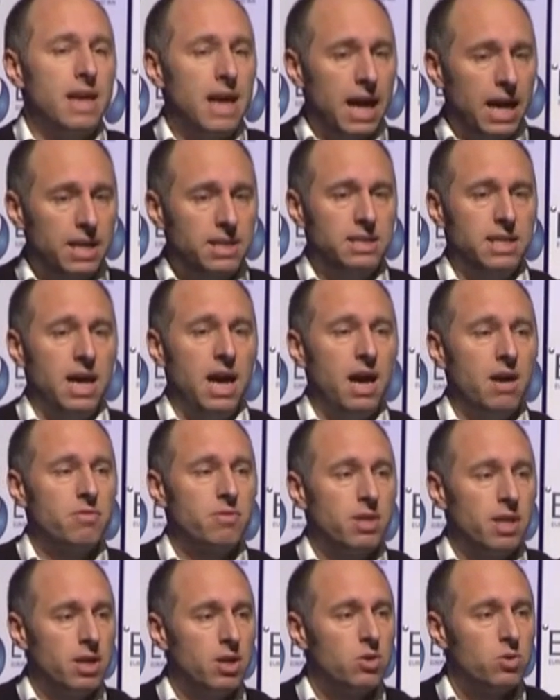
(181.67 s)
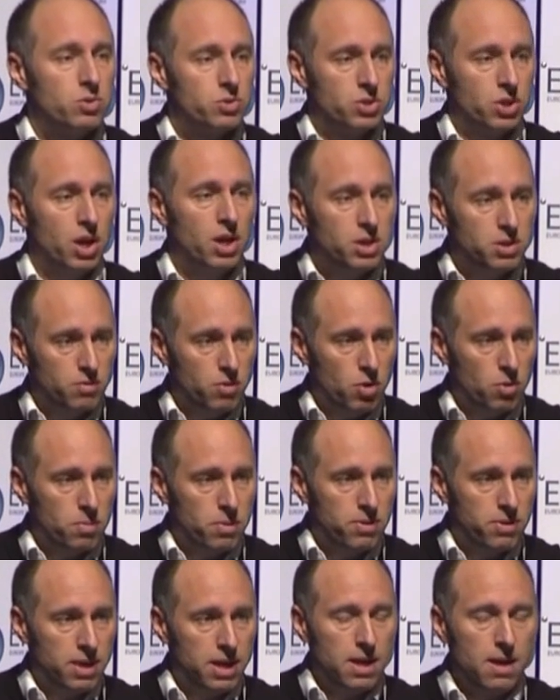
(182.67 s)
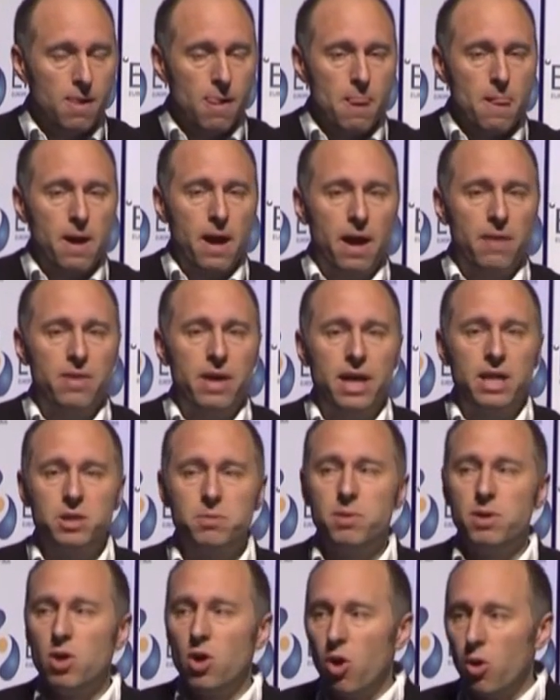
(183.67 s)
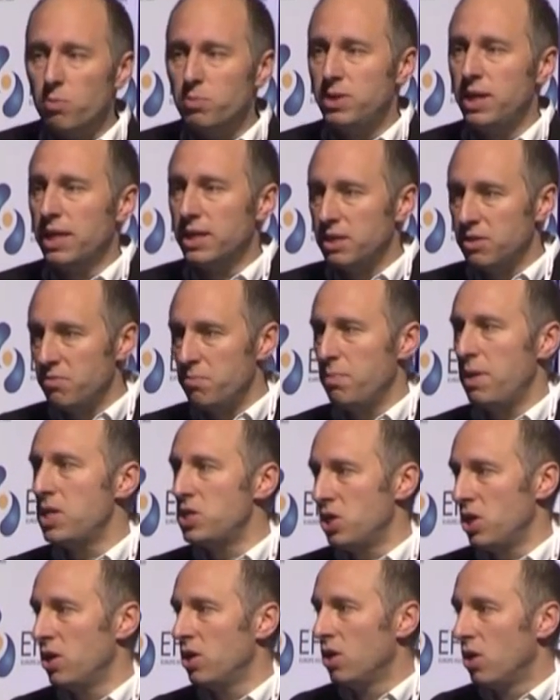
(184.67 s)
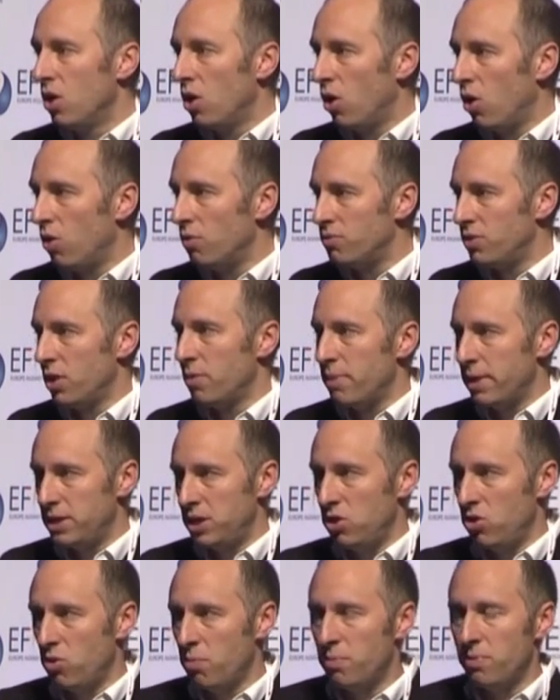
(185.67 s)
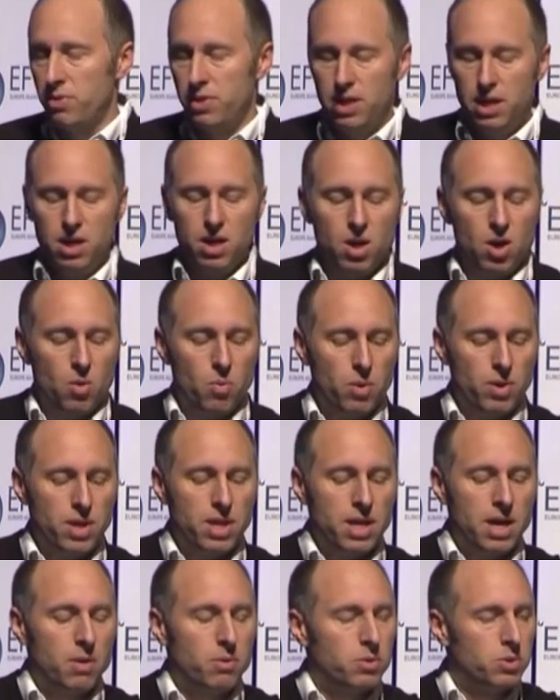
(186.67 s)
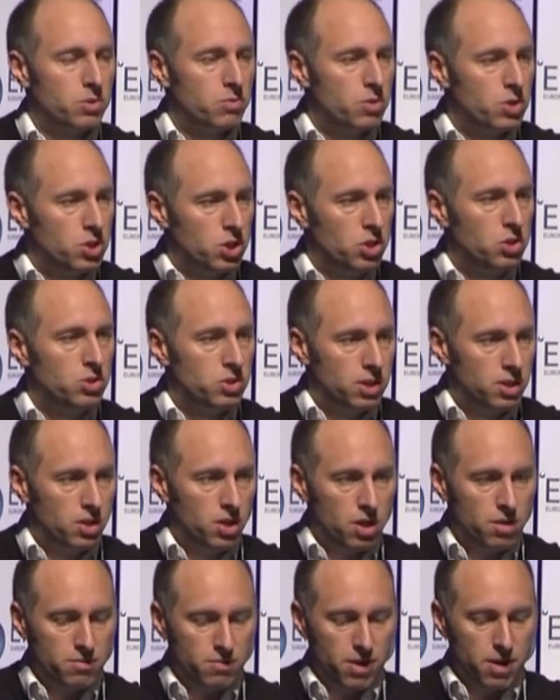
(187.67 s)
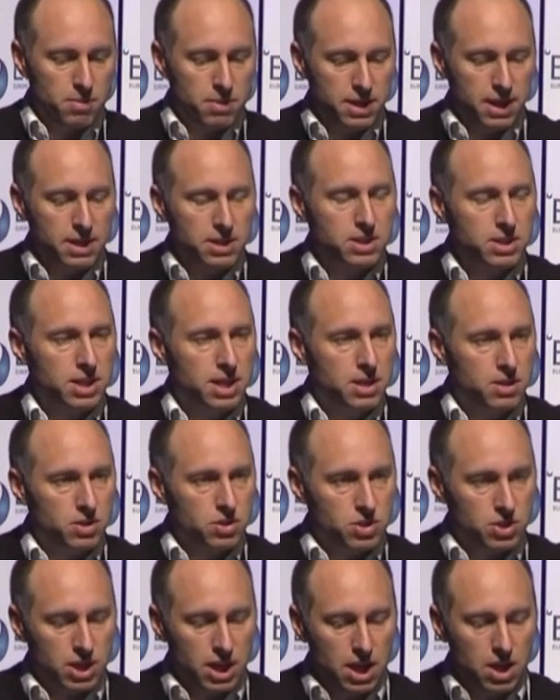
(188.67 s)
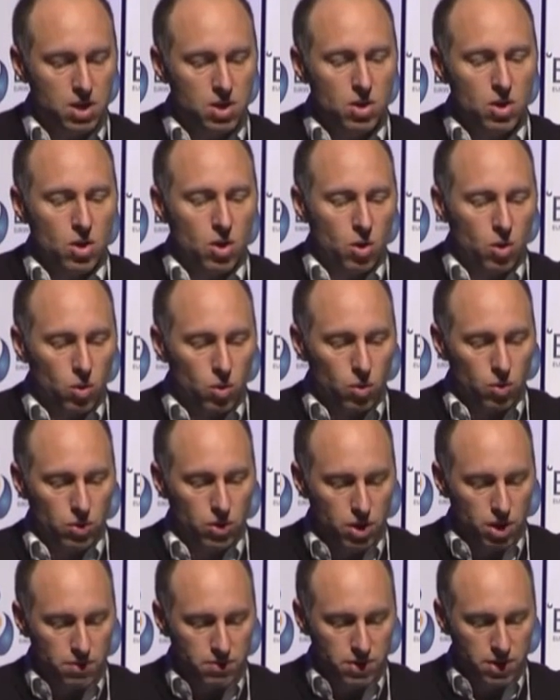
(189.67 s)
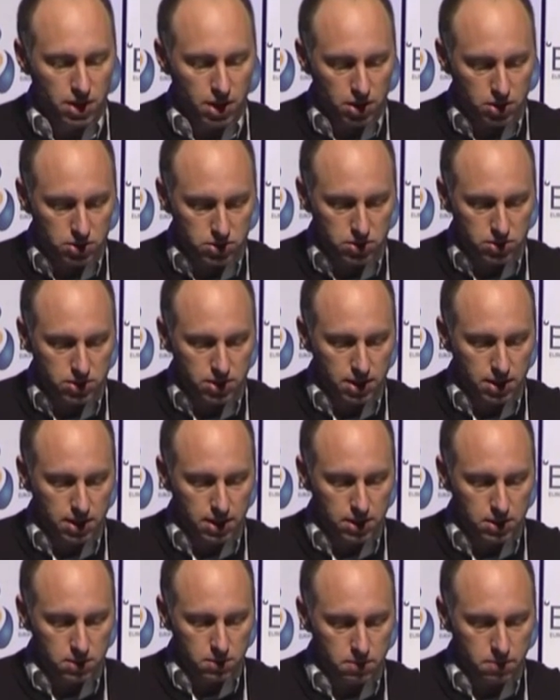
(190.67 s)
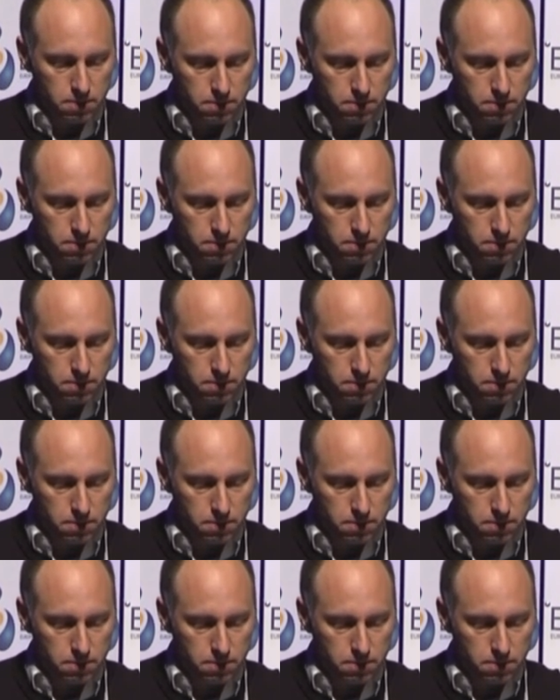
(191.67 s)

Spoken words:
They had to have clinical signs of neuropathy and there had to be an objective measure of diabetic neuropathy, whether that was a reduced nerve fiber density in the skin or nerve conduction studies.